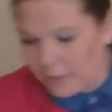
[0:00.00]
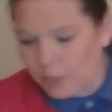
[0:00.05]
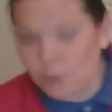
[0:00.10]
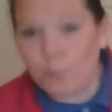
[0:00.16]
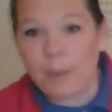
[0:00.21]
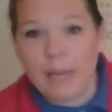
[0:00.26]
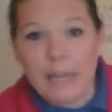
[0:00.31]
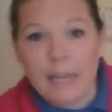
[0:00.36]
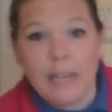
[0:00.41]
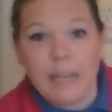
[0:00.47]
is
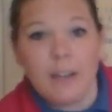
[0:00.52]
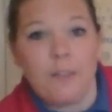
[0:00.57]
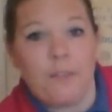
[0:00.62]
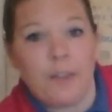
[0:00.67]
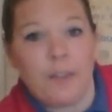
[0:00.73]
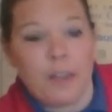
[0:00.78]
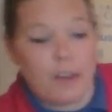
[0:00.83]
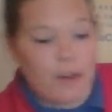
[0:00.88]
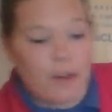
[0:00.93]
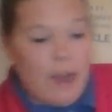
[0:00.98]
we need to
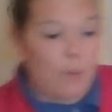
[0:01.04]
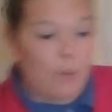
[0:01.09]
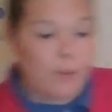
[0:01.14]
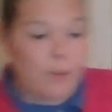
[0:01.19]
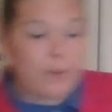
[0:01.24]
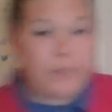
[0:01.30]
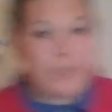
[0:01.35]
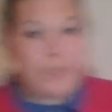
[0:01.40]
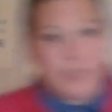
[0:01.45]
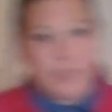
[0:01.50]
figure out where
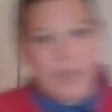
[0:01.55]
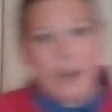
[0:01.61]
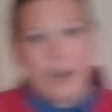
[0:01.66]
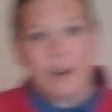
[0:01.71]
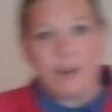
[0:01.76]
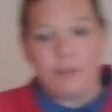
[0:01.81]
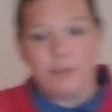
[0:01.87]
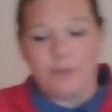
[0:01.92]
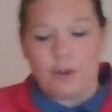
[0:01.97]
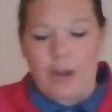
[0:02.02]
the
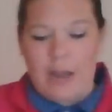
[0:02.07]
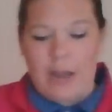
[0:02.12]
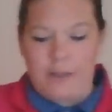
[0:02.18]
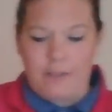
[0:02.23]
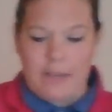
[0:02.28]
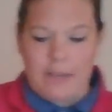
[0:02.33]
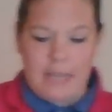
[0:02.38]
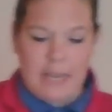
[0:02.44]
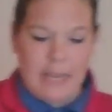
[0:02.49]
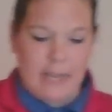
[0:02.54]
center of
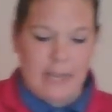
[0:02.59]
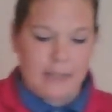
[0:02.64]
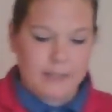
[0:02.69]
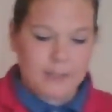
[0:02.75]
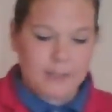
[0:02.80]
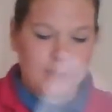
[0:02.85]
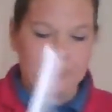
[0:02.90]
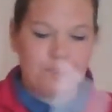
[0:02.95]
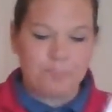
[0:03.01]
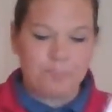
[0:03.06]
gravity
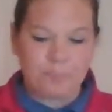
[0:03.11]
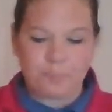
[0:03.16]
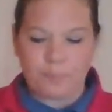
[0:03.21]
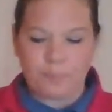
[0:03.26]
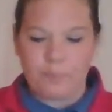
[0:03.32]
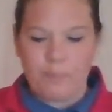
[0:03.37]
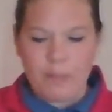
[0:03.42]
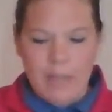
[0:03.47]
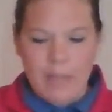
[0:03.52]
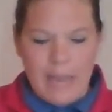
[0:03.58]
is.
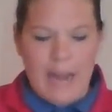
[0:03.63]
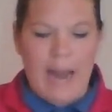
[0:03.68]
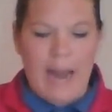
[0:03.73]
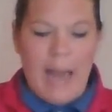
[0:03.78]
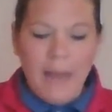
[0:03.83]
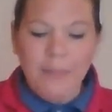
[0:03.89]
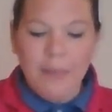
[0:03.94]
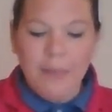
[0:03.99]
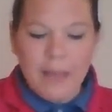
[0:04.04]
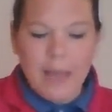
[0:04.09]
And I
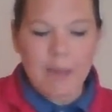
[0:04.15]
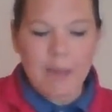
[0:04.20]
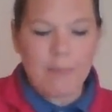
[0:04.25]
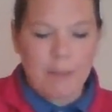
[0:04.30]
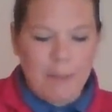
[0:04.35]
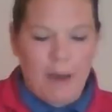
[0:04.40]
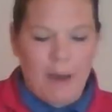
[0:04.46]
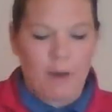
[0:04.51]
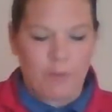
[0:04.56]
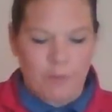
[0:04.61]
think I'm
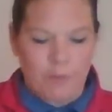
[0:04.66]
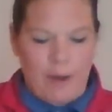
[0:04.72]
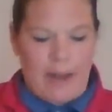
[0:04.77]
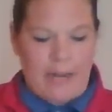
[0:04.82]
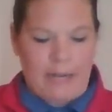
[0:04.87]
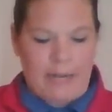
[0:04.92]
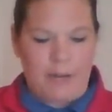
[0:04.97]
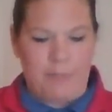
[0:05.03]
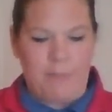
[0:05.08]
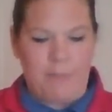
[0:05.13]
about
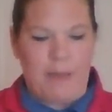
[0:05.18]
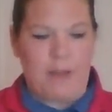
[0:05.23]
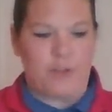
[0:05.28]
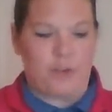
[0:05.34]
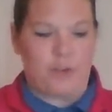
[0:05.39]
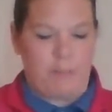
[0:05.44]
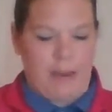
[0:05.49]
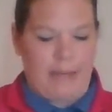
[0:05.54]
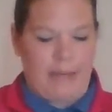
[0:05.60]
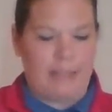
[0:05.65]
ready to measure
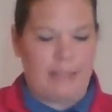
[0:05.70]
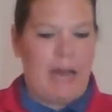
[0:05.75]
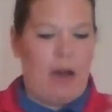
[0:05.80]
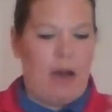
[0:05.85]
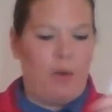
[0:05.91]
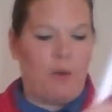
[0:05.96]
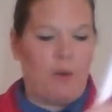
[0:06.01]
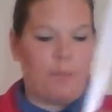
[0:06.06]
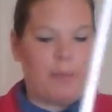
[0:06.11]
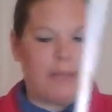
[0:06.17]
my
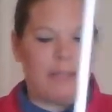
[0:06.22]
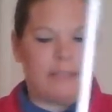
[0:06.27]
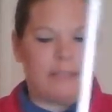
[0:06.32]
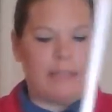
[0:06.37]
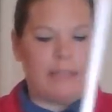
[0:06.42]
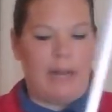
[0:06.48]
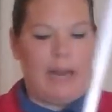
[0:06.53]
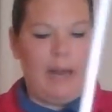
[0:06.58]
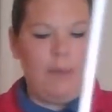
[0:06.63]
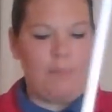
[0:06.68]
tower, because
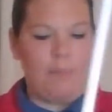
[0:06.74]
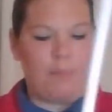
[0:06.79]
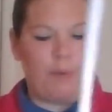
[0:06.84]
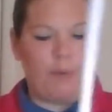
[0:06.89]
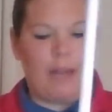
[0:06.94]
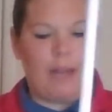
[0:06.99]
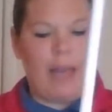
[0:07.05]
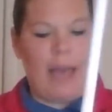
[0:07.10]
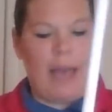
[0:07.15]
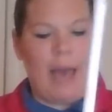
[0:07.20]
I'm
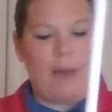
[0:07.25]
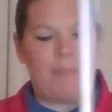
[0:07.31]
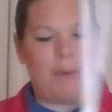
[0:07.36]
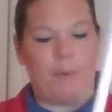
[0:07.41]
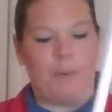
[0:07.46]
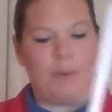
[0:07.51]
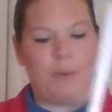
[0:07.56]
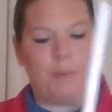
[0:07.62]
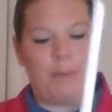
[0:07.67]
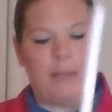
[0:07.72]
pretty happy
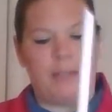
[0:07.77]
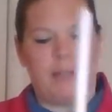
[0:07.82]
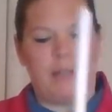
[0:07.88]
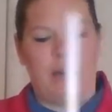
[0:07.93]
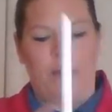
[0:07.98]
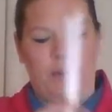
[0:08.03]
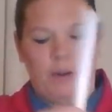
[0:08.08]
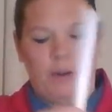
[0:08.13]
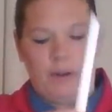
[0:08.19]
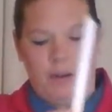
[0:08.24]
with my
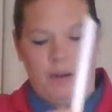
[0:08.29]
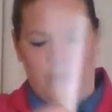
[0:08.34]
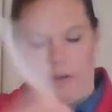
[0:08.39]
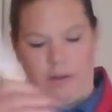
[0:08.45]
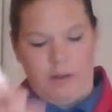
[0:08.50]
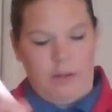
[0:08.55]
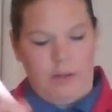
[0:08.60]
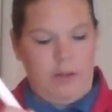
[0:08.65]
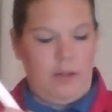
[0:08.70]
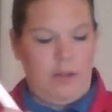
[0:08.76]
tower.
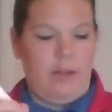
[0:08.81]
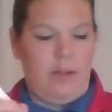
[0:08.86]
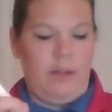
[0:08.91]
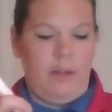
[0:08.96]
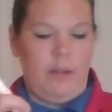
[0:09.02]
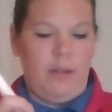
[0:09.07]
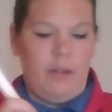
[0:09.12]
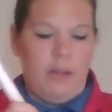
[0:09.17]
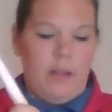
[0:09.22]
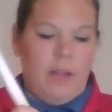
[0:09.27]

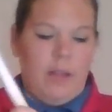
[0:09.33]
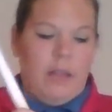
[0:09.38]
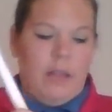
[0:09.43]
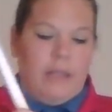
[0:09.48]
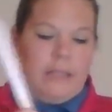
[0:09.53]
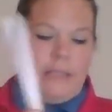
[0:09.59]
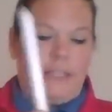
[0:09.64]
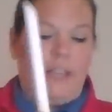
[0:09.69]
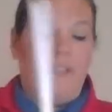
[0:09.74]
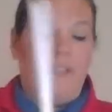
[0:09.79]

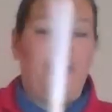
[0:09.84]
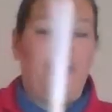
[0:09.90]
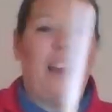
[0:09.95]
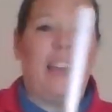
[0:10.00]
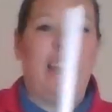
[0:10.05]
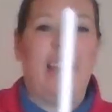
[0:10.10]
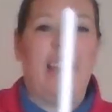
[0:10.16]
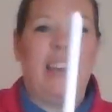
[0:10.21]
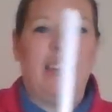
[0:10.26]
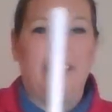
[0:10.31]
See if I
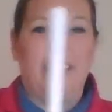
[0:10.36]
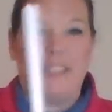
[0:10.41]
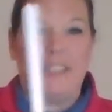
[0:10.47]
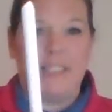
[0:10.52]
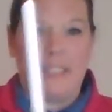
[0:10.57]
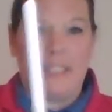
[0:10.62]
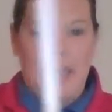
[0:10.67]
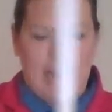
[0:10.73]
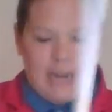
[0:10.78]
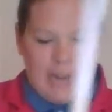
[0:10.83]
can get it to
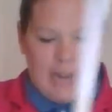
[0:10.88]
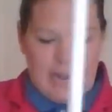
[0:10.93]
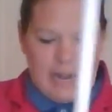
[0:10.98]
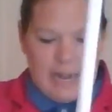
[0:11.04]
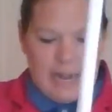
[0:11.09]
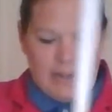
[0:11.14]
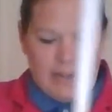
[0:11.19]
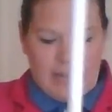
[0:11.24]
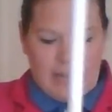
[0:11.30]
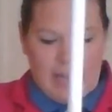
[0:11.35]
stand on
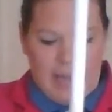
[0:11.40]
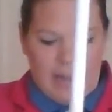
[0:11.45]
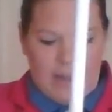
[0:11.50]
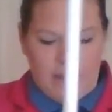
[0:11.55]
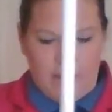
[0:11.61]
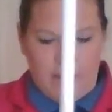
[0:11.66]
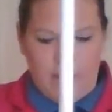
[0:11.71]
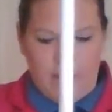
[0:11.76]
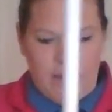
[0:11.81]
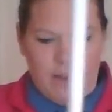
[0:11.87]
end again.
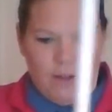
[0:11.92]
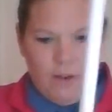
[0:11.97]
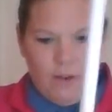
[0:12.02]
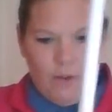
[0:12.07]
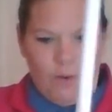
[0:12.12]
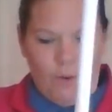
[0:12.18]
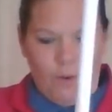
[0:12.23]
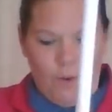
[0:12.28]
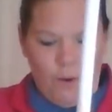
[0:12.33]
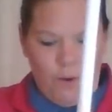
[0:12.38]

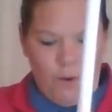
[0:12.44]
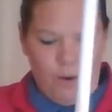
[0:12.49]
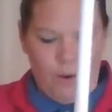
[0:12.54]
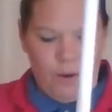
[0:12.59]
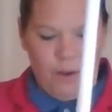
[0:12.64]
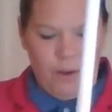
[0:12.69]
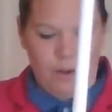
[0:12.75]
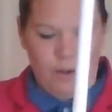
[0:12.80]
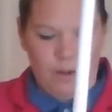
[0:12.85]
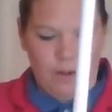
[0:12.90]
Oh,
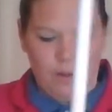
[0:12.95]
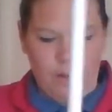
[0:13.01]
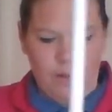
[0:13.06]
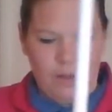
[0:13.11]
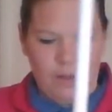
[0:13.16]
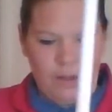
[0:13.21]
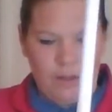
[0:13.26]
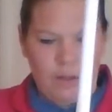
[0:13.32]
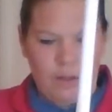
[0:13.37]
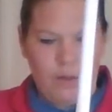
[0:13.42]

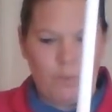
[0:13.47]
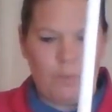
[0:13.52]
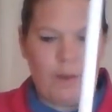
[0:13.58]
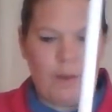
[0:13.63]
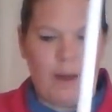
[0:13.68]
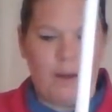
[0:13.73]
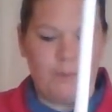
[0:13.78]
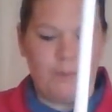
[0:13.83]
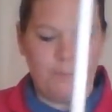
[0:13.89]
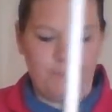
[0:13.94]

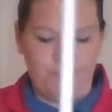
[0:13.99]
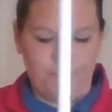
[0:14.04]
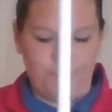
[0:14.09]
well,